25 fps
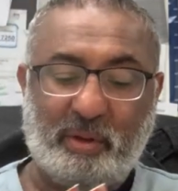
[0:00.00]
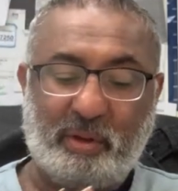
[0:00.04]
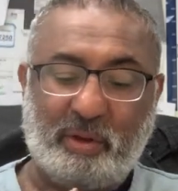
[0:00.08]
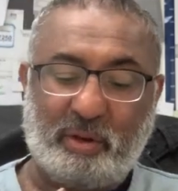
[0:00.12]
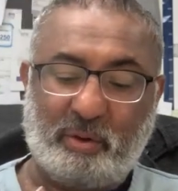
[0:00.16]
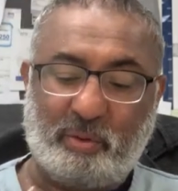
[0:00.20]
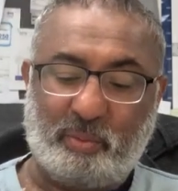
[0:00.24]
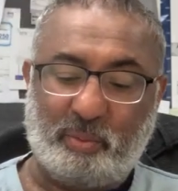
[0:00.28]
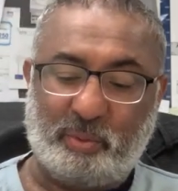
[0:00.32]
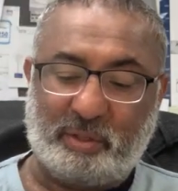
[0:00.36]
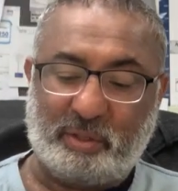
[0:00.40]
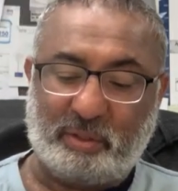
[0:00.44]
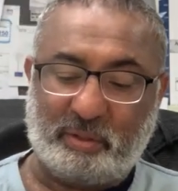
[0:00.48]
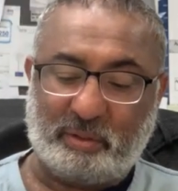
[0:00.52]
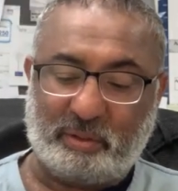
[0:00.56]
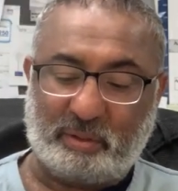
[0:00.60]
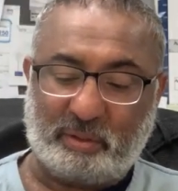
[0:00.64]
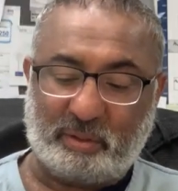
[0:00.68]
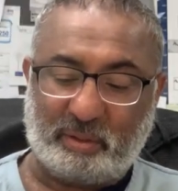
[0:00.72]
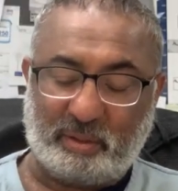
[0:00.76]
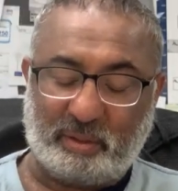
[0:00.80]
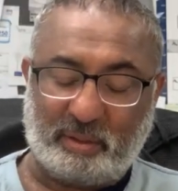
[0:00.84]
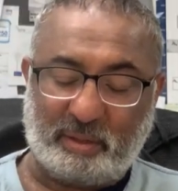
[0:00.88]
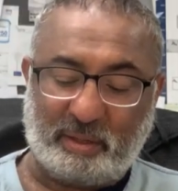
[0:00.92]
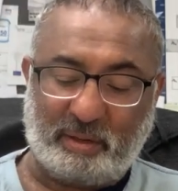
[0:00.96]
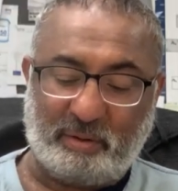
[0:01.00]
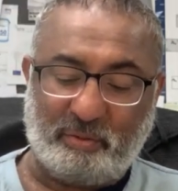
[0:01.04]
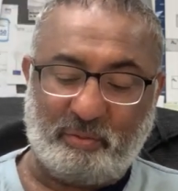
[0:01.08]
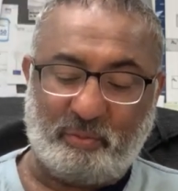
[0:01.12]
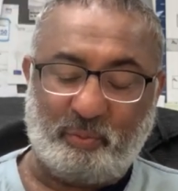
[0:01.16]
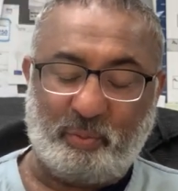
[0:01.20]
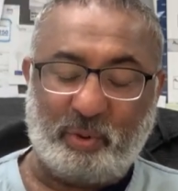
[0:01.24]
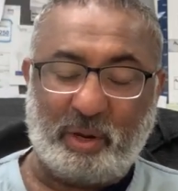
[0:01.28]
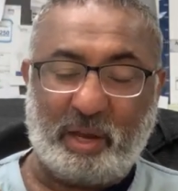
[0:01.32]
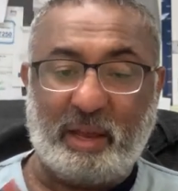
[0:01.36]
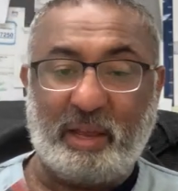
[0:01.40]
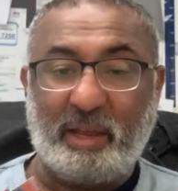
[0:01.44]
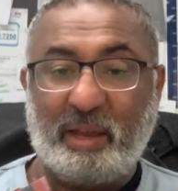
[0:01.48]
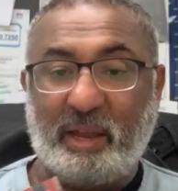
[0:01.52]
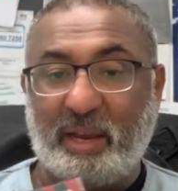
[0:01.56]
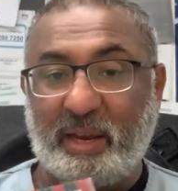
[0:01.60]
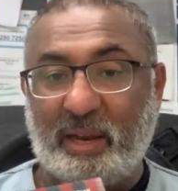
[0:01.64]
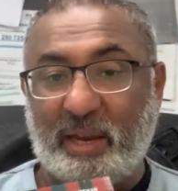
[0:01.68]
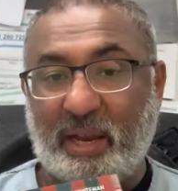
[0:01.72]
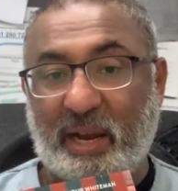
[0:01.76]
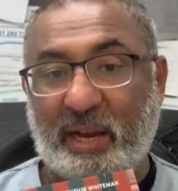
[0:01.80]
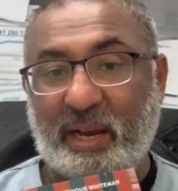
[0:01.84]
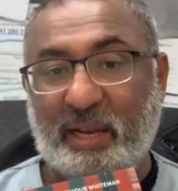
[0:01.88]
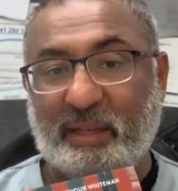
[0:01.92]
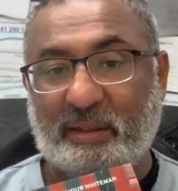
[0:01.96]
which is,
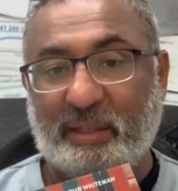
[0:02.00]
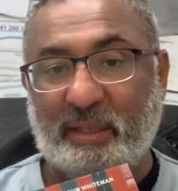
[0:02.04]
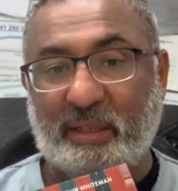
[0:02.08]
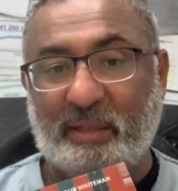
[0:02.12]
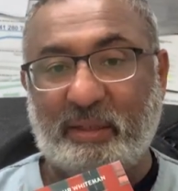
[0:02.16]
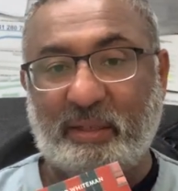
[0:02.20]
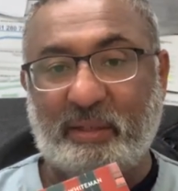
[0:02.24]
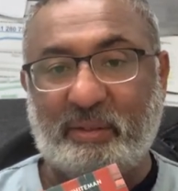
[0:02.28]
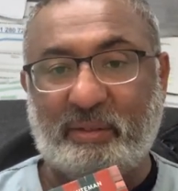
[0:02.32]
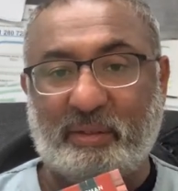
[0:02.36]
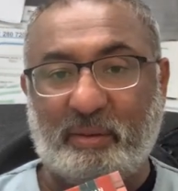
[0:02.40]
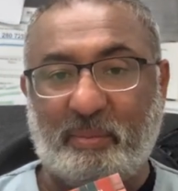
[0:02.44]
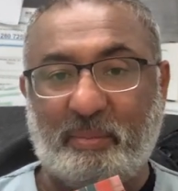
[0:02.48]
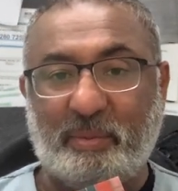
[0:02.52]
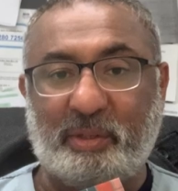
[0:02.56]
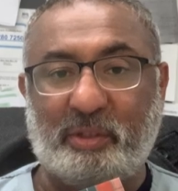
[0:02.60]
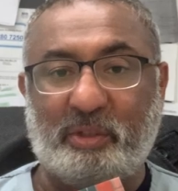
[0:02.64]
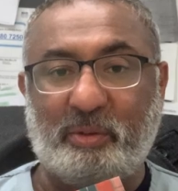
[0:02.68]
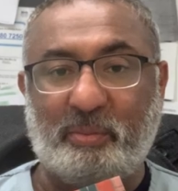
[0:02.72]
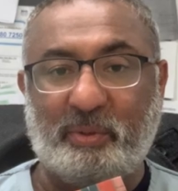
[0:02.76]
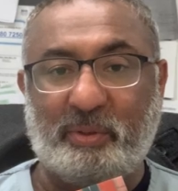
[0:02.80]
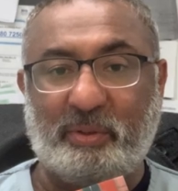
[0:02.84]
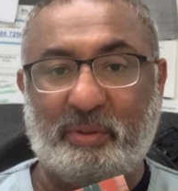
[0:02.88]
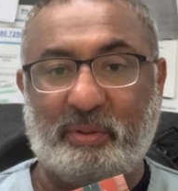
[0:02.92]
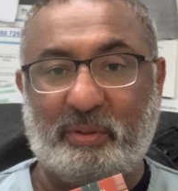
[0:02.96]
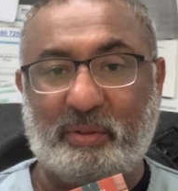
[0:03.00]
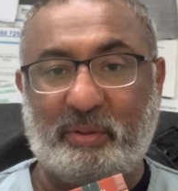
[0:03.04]
and I think there's something to be,